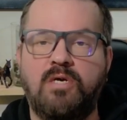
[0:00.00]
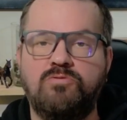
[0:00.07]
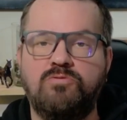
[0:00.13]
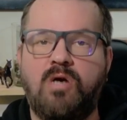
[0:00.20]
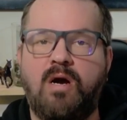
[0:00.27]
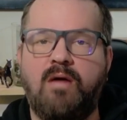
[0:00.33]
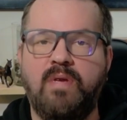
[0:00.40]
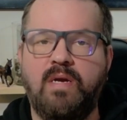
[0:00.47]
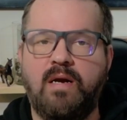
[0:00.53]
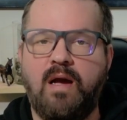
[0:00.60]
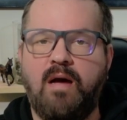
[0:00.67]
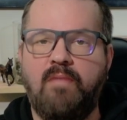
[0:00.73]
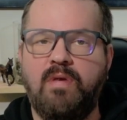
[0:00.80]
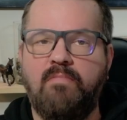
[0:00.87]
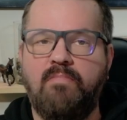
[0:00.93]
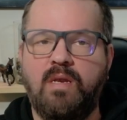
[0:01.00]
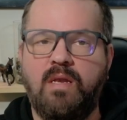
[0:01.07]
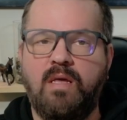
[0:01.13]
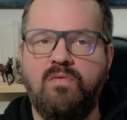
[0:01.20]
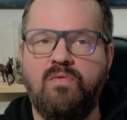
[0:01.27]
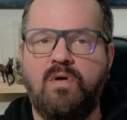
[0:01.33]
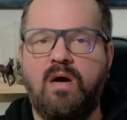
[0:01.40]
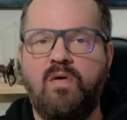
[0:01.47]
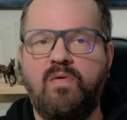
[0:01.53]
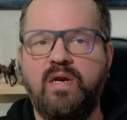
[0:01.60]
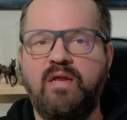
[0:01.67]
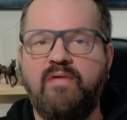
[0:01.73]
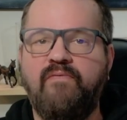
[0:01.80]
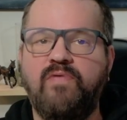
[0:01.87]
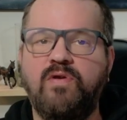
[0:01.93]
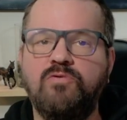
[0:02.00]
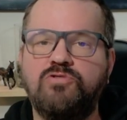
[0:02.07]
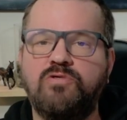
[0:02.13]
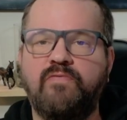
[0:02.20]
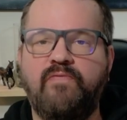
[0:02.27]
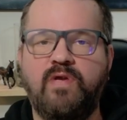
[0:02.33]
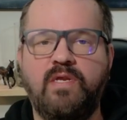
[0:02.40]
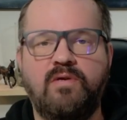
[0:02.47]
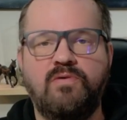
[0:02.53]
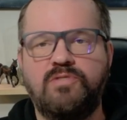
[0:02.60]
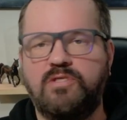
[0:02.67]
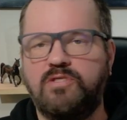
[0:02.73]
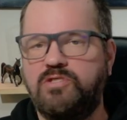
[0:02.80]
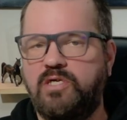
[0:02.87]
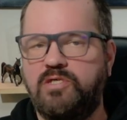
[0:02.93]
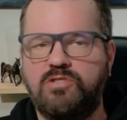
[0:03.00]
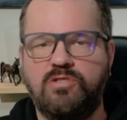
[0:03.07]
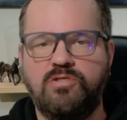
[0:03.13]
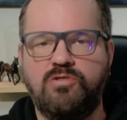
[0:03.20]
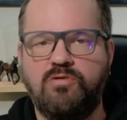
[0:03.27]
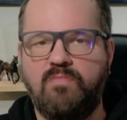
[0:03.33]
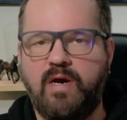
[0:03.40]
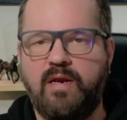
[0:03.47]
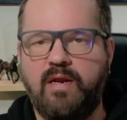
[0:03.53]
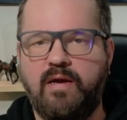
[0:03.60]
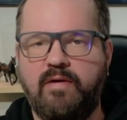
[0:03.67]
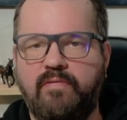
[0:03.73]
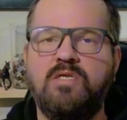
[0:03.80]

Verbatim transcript: drop me a comment below on any future video suggestions you might have.